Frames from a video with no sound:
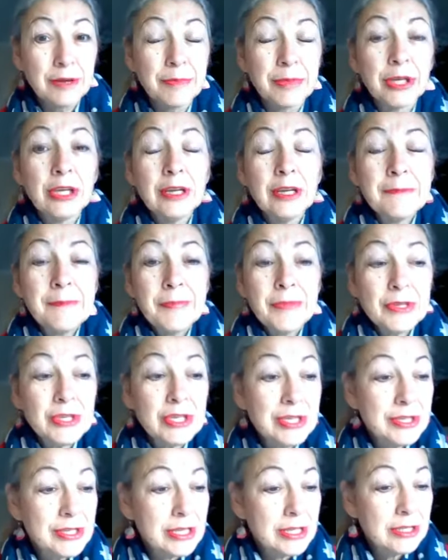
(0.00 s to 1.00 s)
But
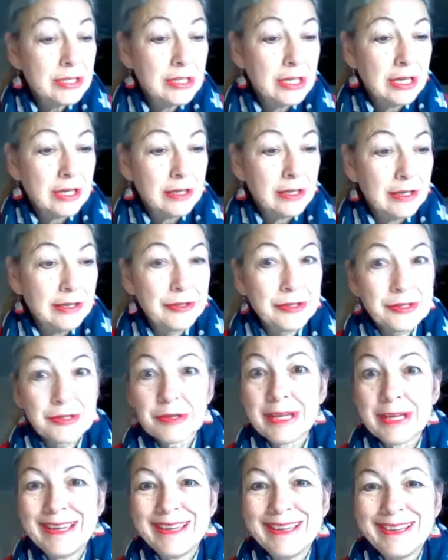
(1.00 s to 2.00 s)
she said, and this
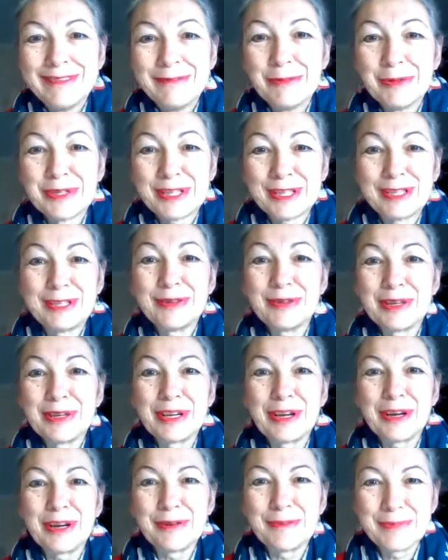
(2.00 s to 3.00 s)
was
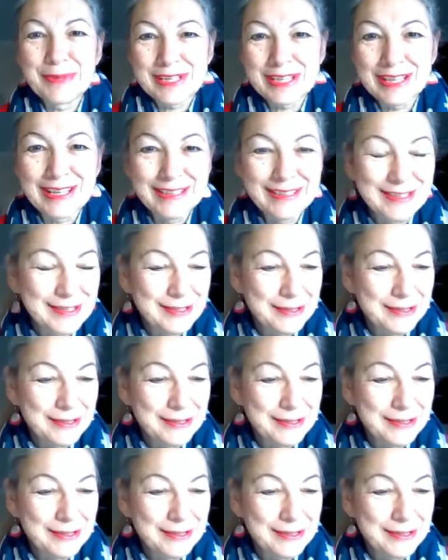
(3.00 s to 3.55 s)
during curbside.